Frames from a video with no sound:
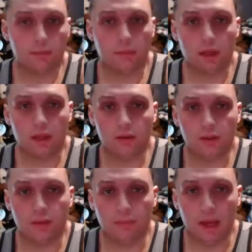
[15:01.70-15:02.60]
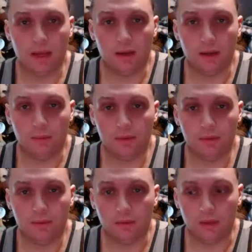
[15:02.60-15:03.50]
picking yourself back up.
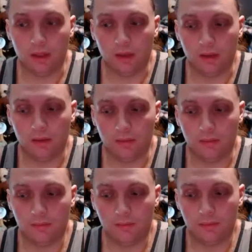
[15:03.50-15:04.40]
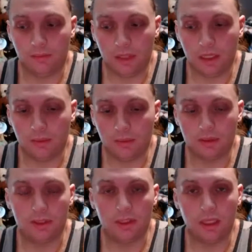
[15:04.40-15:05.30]
For me
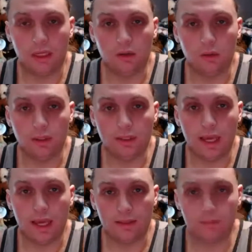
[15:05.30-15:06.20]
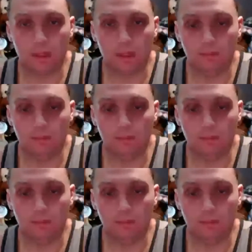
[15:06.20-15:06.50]
personally, it always has been.